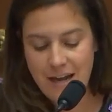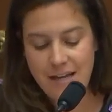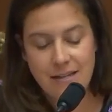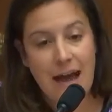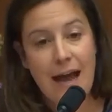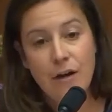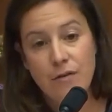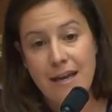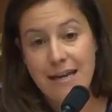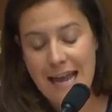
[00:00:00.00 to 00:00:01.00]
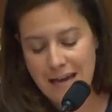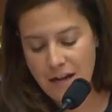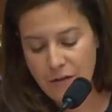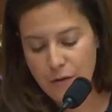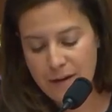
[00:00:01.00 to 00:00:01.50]
is higher than in
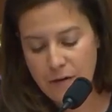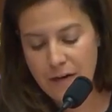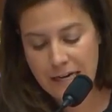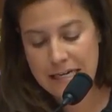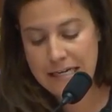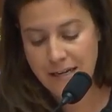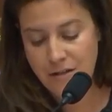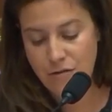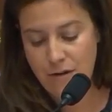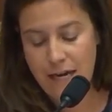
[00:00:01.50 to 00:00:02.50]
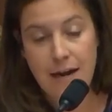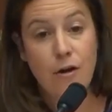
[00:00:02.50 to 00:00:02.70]
any other period in history,